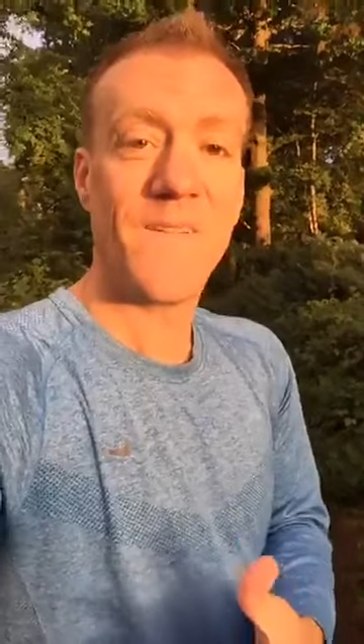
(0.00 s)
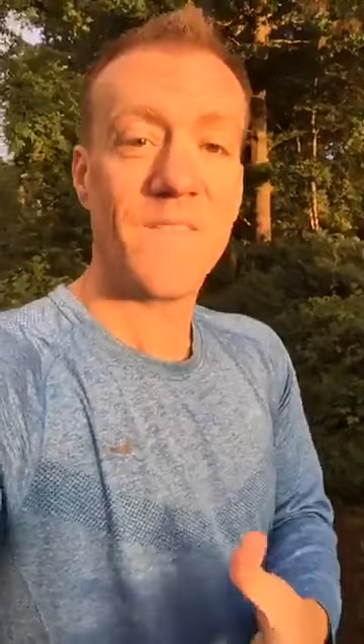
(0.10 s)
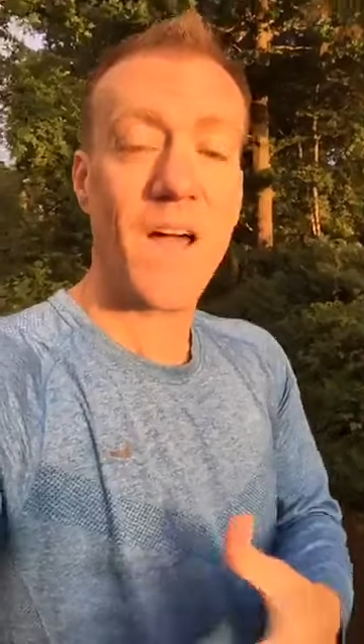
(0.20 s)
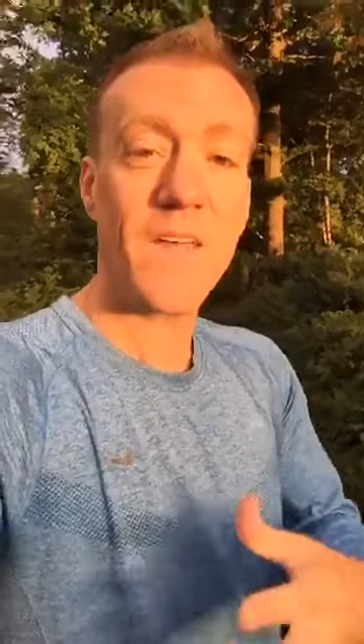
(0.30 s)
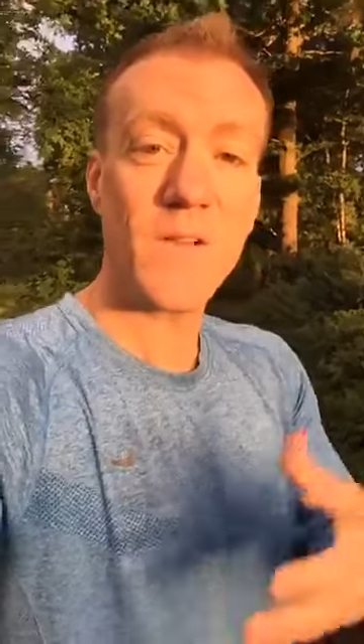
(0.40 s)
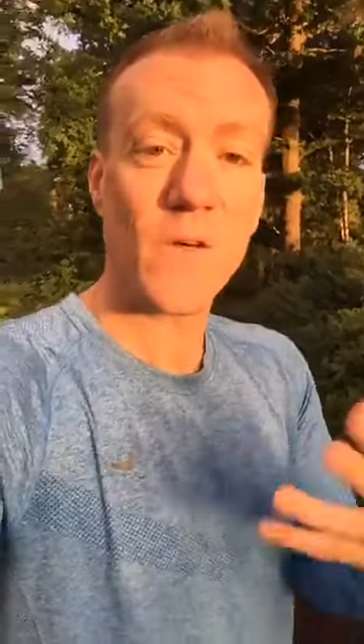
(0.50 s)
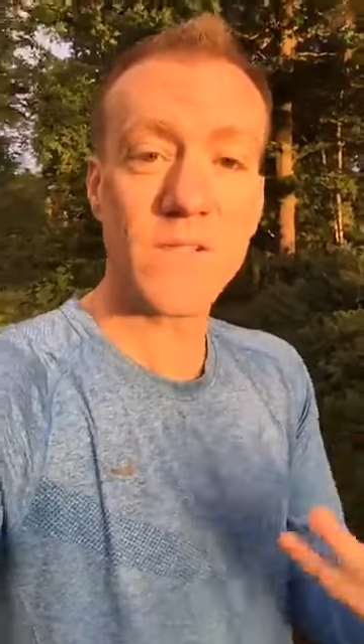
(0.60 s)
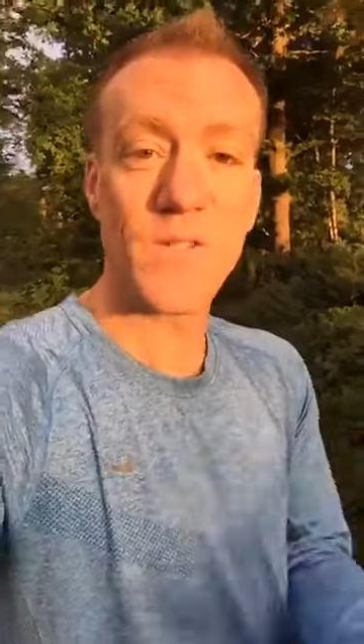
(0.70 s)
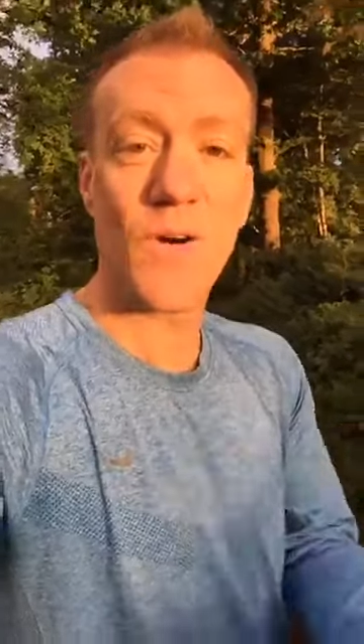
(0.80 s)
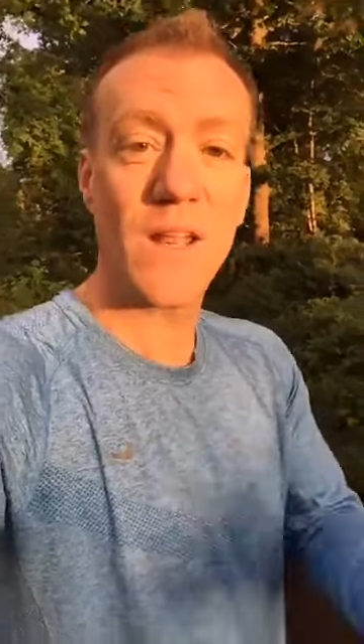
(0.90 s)
And if you're
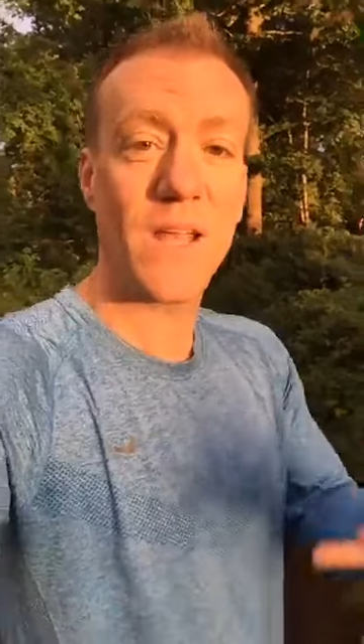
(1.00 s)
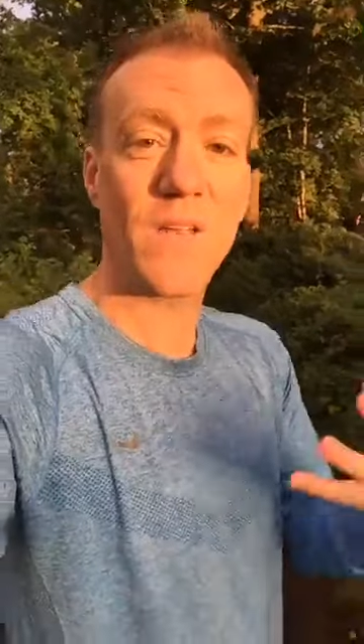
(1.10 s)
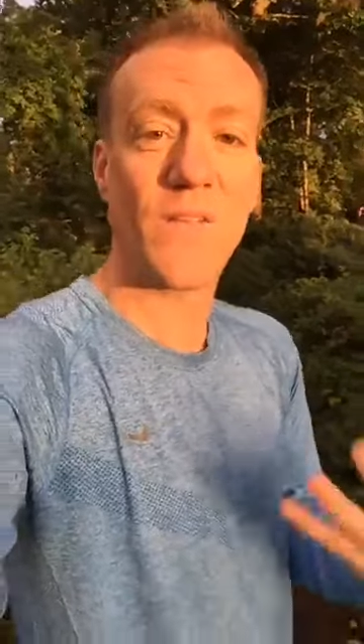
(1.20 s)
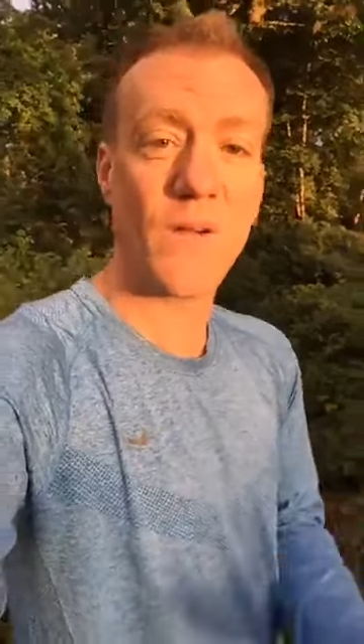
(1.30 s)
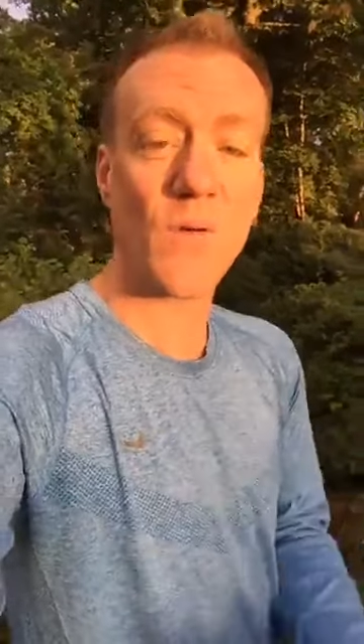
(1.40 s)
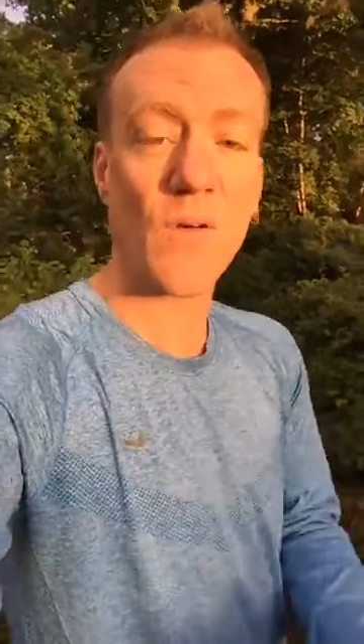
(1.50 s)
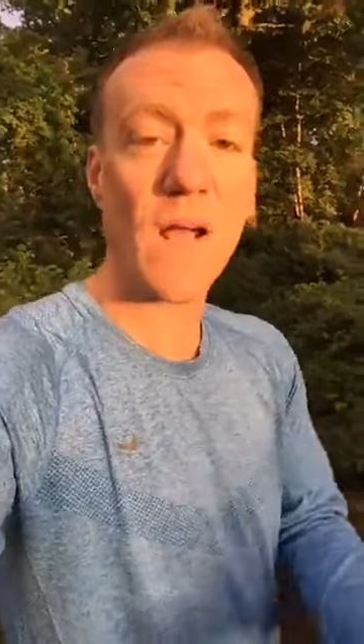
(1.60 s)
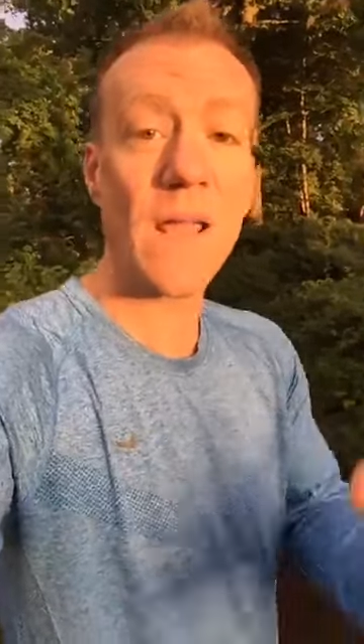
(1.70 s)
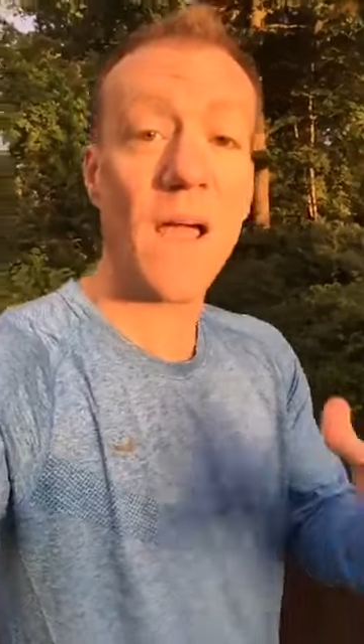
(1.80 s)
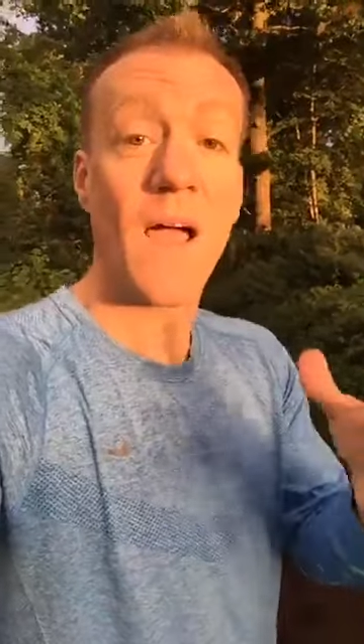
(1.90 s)
enjoying it and you feel
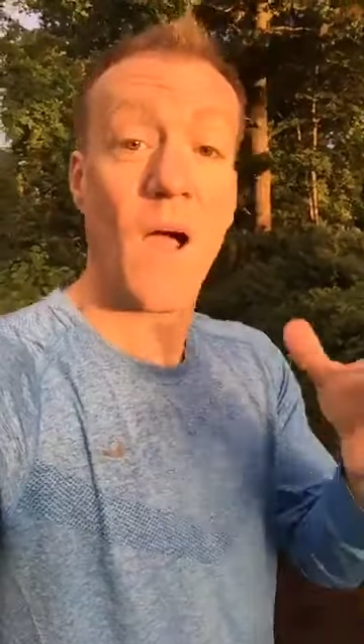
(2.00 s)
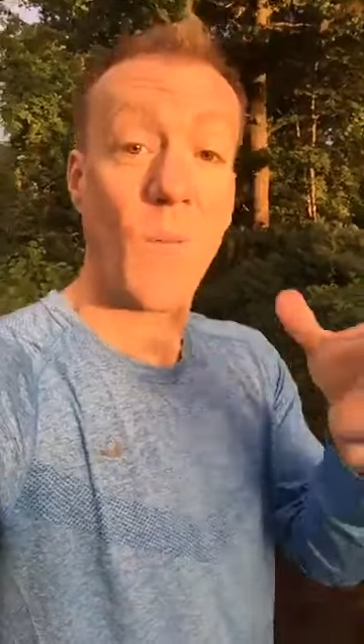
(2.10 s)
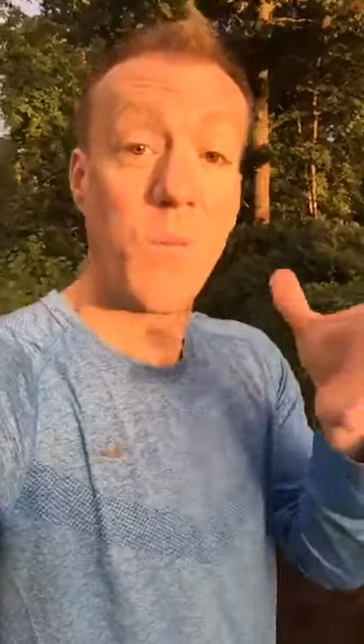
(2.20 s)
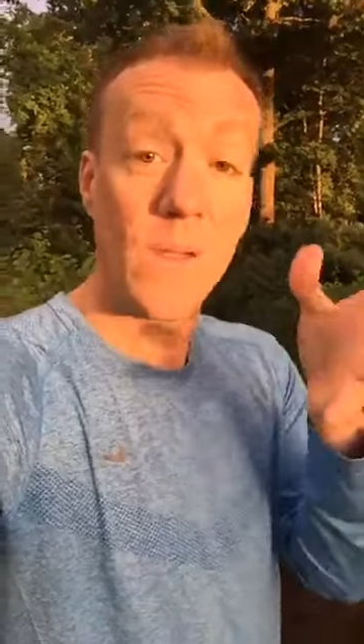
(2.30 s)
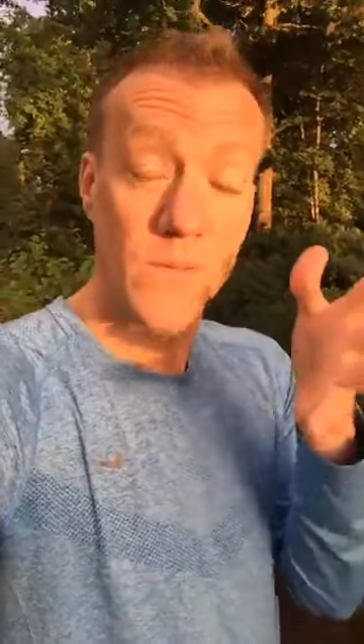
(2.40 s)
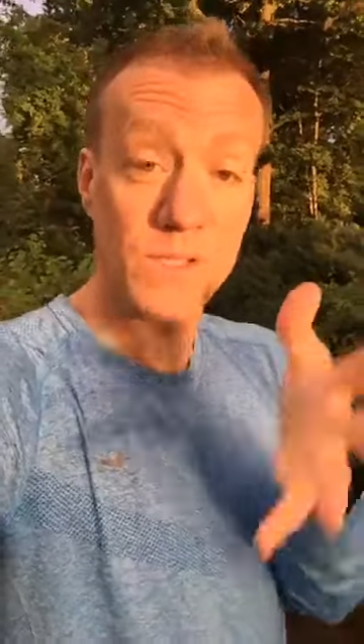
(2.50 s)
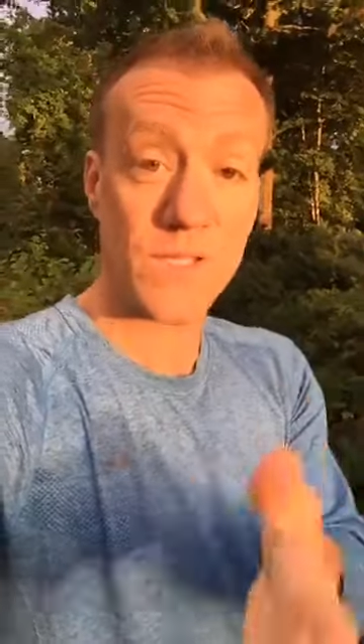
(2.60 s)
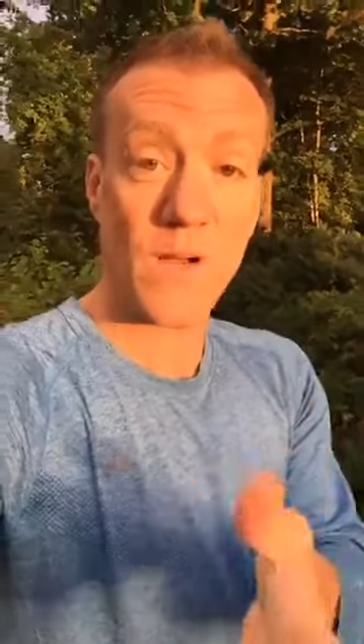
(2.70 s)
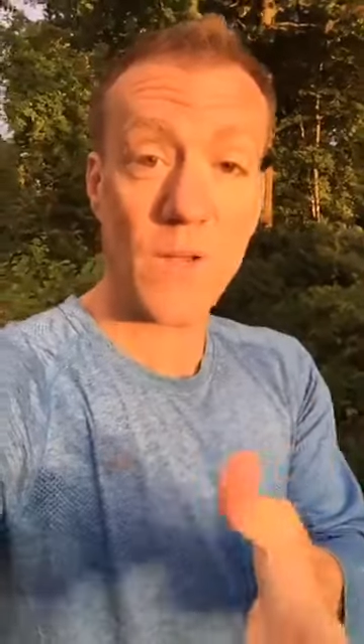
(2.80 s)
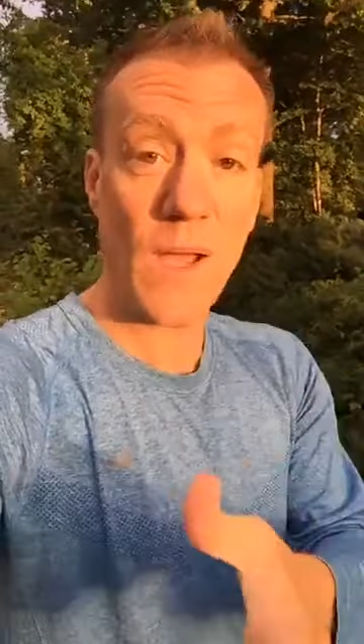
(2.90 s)
great, and we will
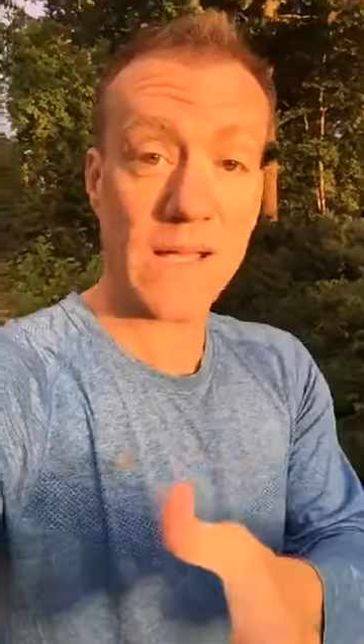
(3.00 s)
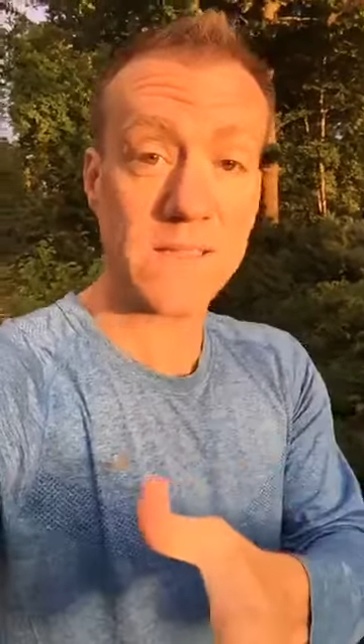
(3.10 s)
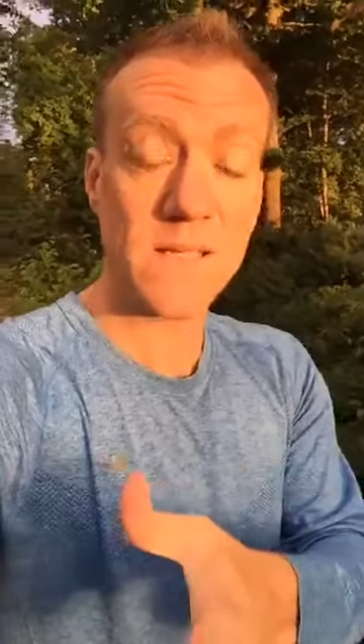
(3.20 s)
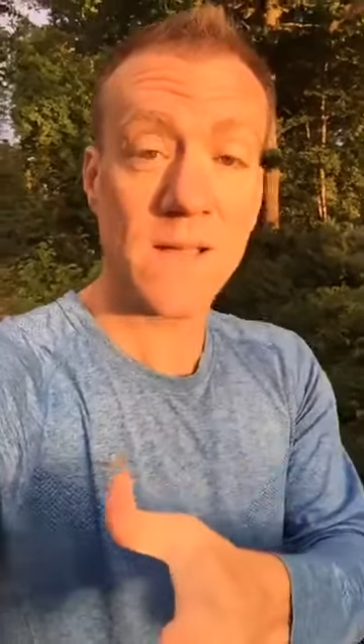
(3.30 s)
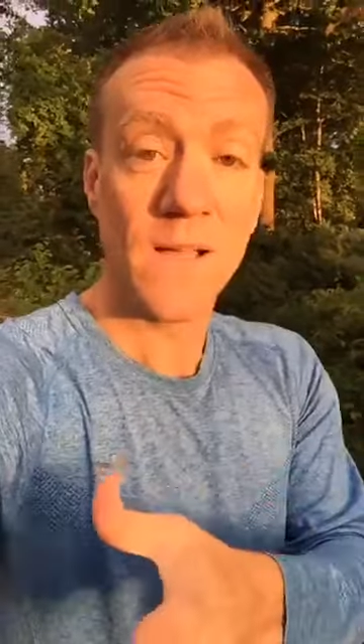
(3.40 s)
show you how to